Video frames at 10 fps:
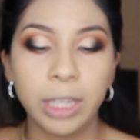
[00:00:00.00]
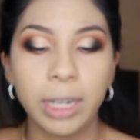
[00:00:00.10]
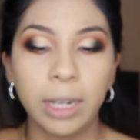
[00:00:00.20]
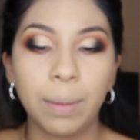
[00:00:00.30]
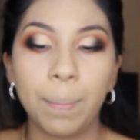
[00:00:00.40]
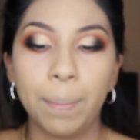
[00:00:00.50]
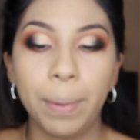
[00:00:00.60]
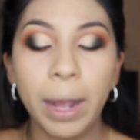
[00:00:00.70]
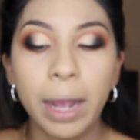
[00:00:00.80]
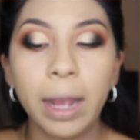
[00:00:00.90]
stick,
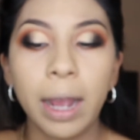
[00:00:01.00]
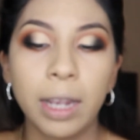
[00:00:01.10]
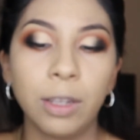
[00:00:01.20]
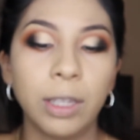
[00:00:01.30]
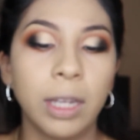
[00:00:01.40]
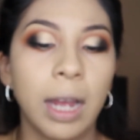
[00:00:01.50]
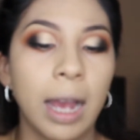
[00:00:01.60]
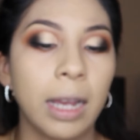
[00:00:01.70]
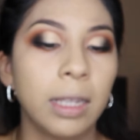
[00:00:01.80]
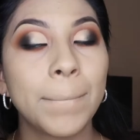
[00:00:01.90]
but I use it
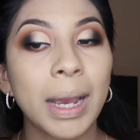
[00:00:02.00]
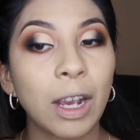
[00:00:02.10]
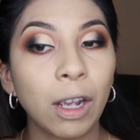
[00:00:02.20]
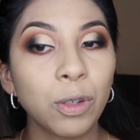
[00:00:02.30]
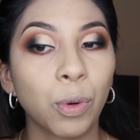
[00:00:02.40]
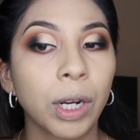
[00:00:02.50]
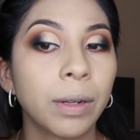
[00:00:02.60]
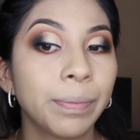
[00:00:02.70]
as my contour.